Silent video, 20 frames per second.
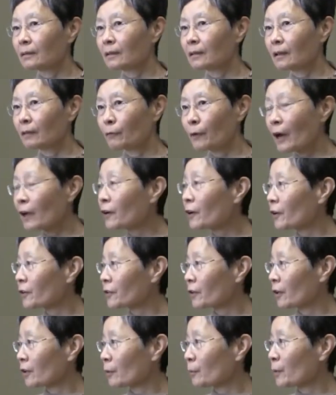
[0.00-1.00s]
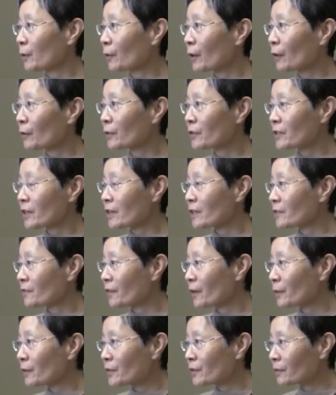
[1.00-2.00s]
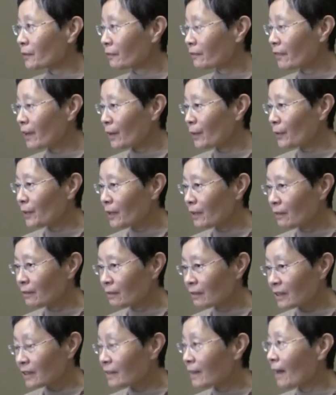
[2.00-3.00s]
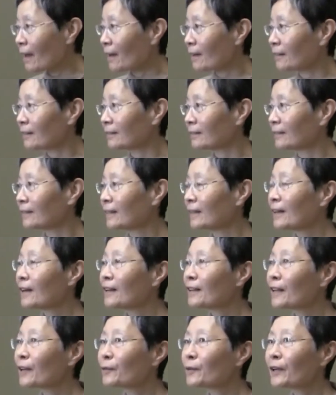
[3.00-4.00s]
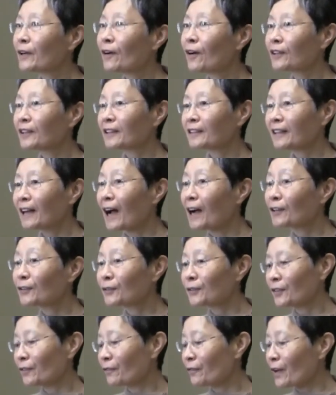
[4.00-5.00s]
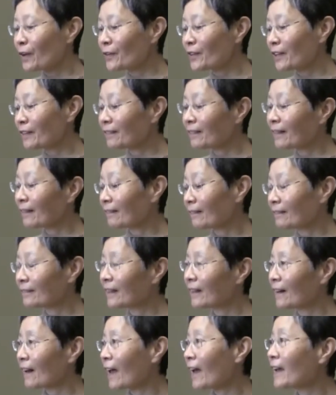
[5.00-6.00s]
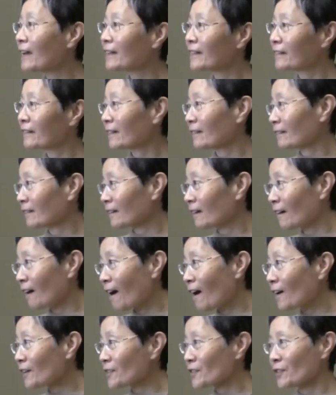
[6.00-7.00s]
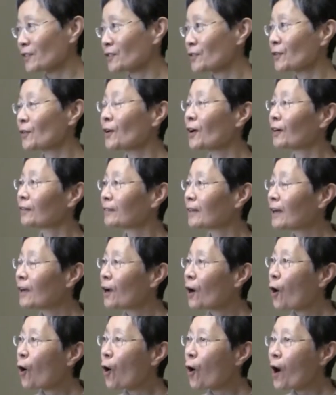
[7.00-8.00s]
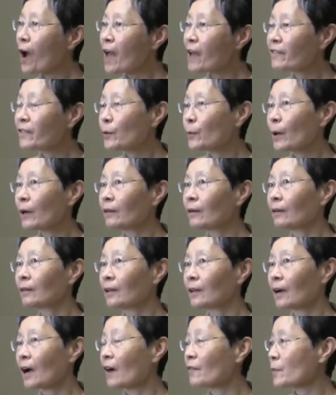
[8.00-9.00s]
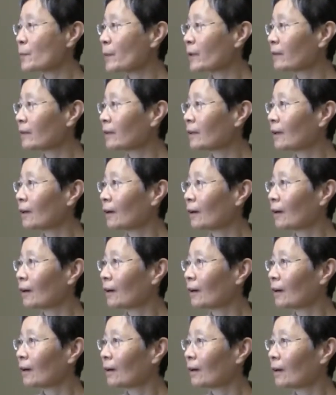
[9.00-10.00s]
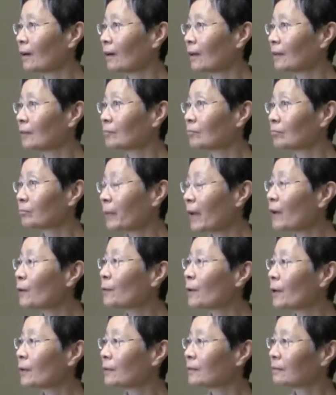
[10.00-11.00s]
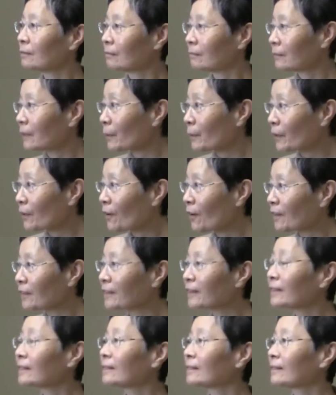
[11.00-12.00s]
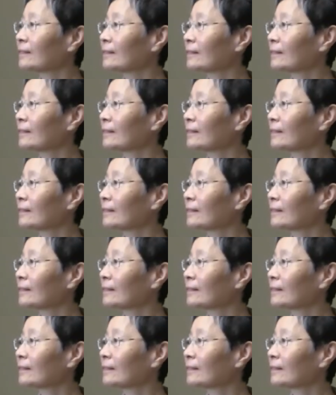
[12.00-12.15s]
the record on the bureaucracy is very, very detailed. Mm-hmm. They record down to the very, the, the aide, the clerks, and so on. All everyone on the government uh, payroll, they recorded it.